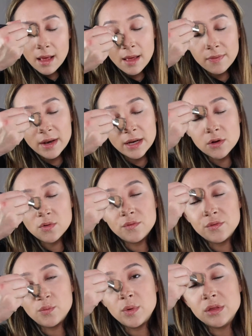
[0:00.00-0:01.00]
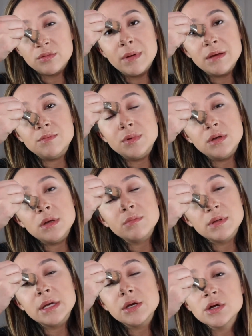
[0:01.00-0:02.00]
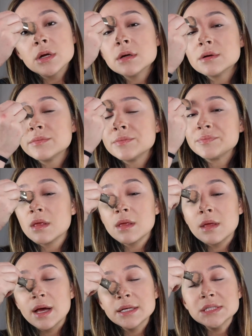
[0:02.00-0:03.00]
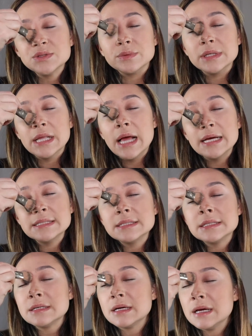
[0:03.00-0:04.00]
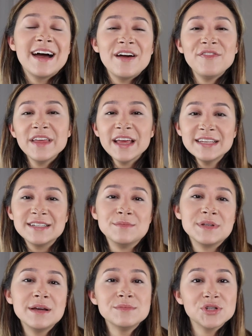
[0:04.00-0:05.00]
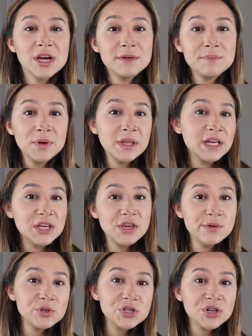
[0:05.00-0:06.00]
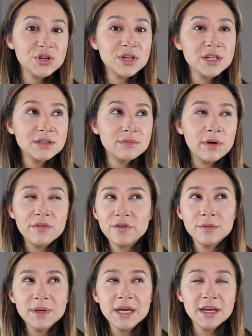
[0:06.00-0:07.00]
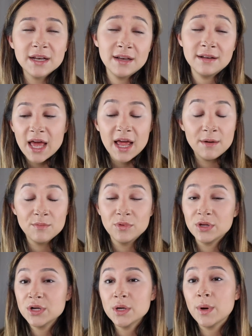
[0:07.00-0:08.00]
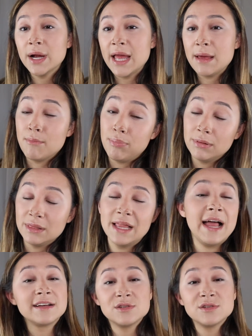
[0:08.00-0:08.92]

And then I go over with my beauty blender. I just realized I feel like I sometimes try to put like a cute shirt on while filming and I'm literally wearing a black